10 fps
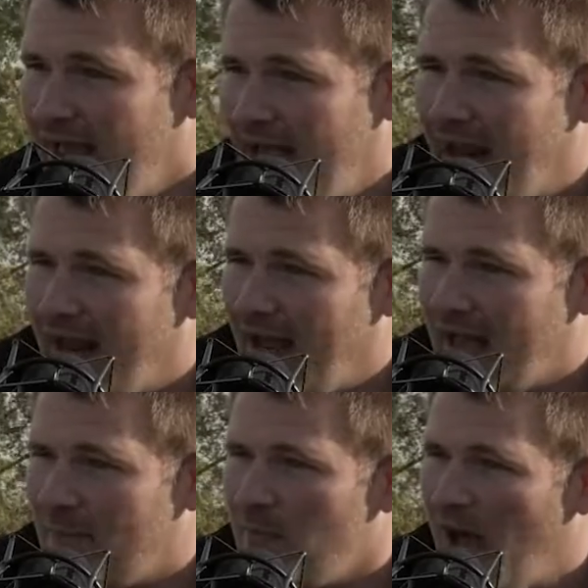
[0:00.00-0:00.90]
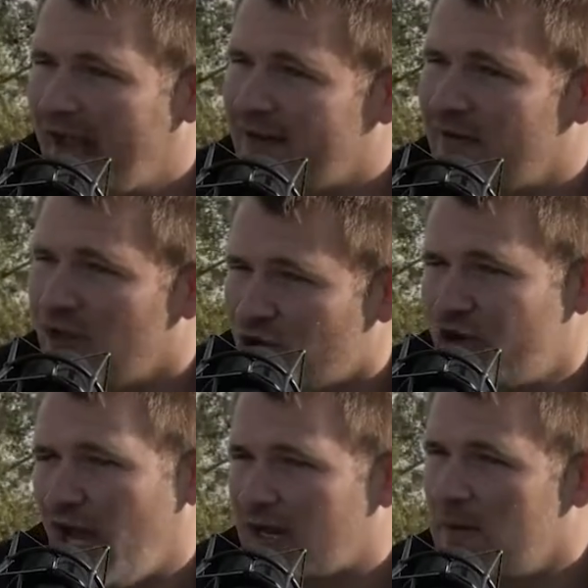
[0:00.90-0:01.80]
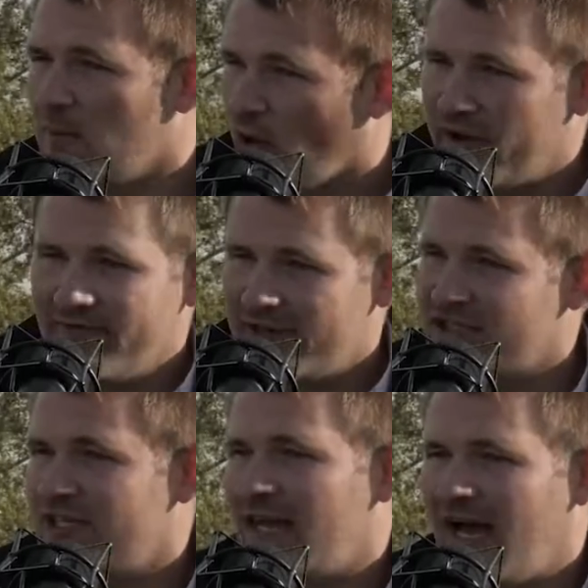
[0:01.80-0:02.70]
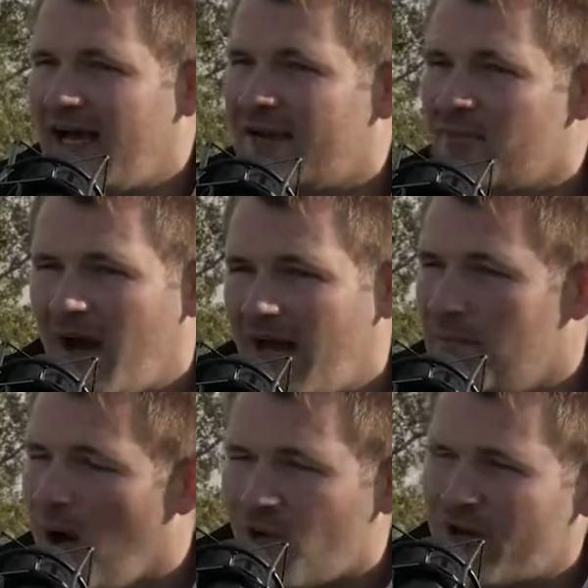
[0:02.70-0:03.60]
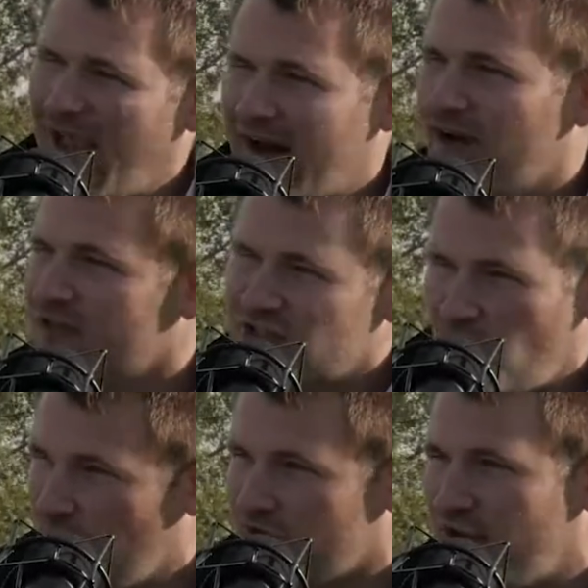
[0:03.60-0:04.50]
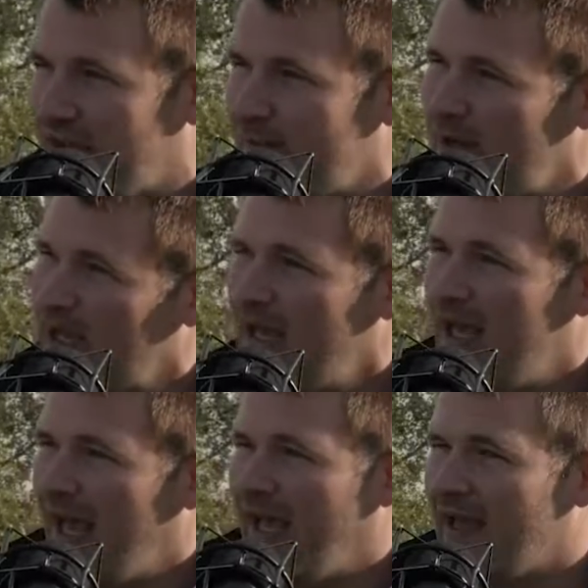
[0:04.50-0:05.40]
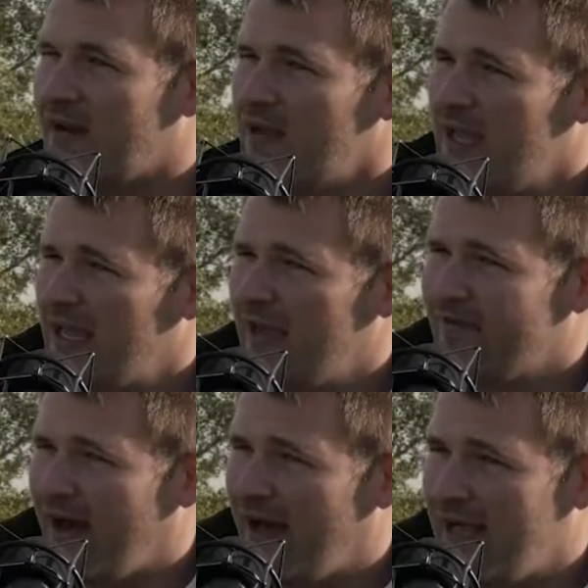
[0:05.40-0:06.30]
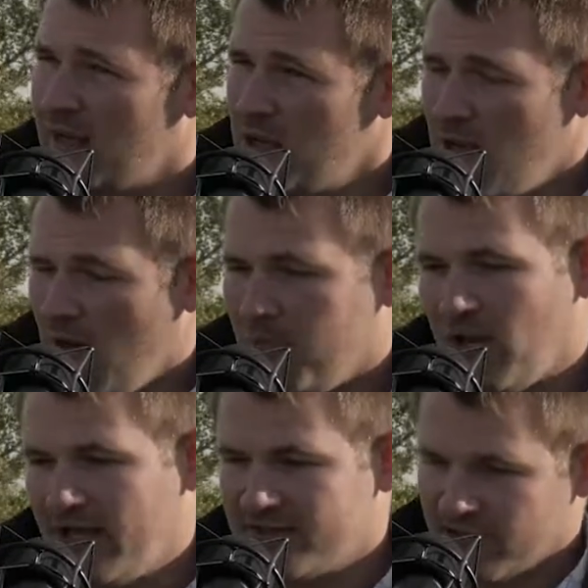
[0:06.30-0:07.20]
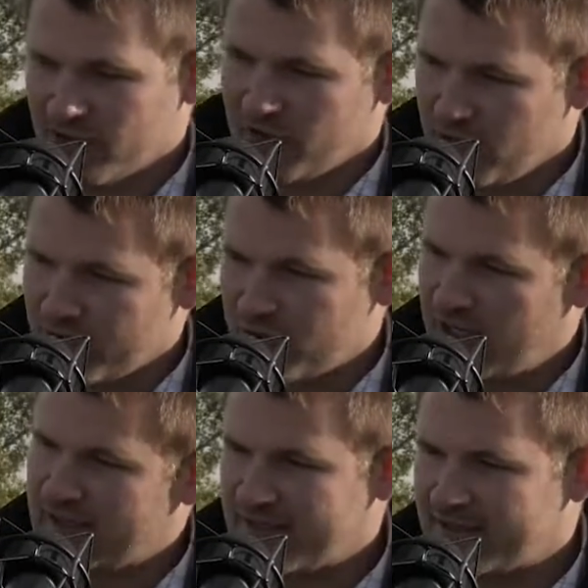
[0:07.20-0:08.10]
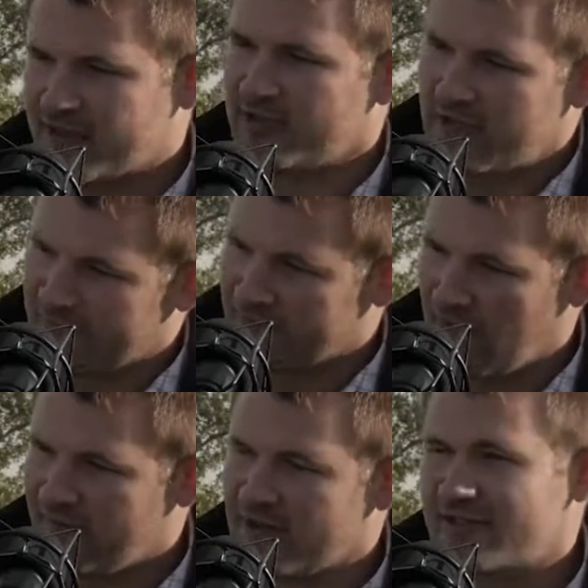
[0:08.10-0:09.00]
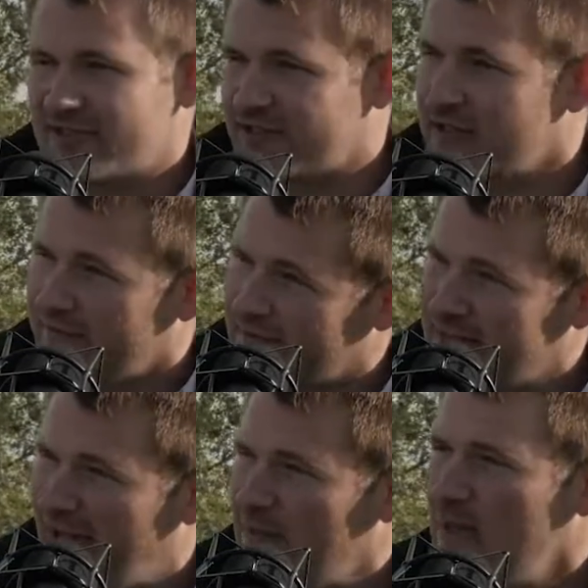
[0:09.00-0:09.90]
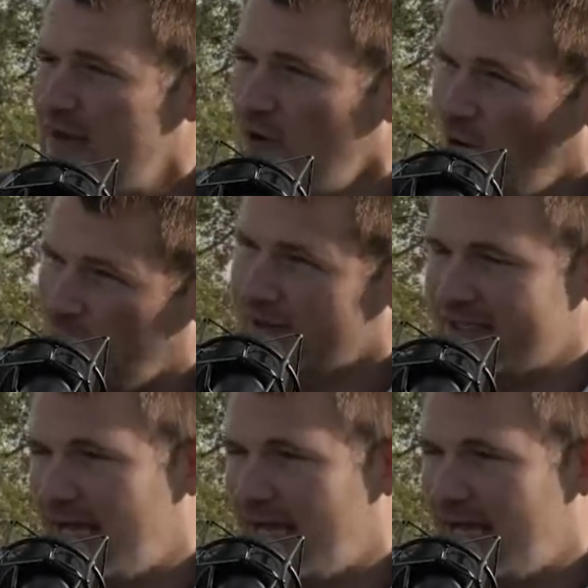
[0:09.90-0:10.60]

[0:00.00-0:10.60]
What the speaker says: and I can learn how to be more efficient on my Mount Carroll soil type, and if I apply certain nutrients at certain different levels, at certain different timing, over